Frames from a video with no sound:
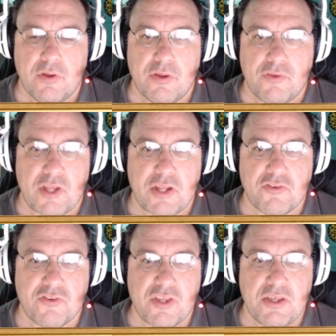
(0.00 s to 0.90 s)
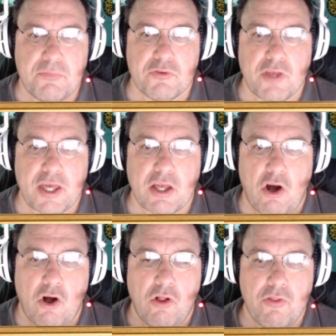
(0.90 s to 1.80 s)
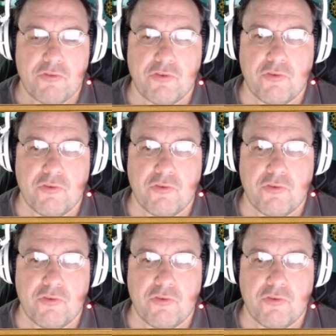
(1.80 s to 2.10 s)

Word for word: is that it seems like all this